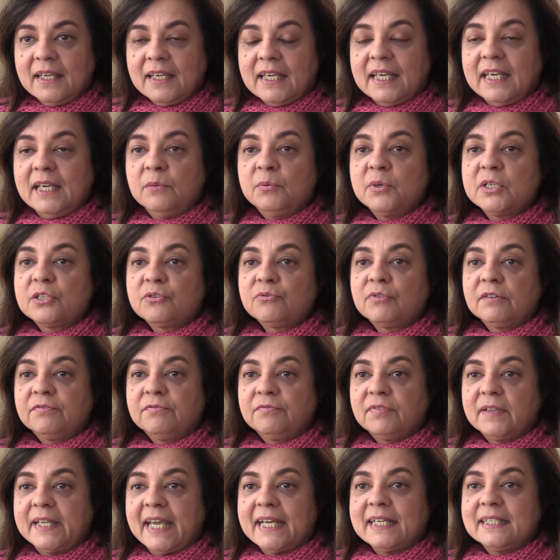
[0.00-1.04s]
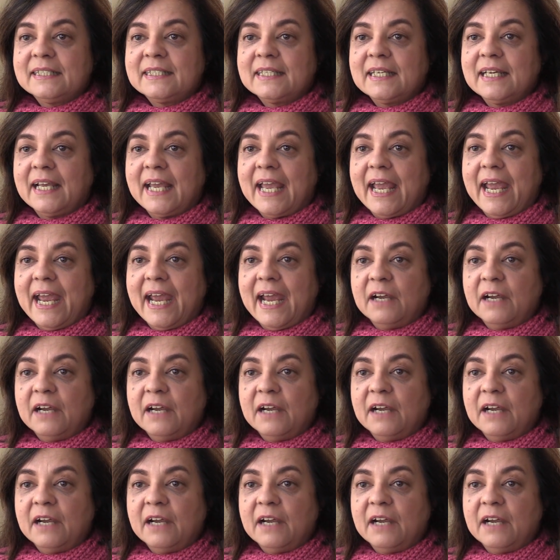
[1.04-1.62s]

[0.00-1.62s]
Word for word: He was reflecting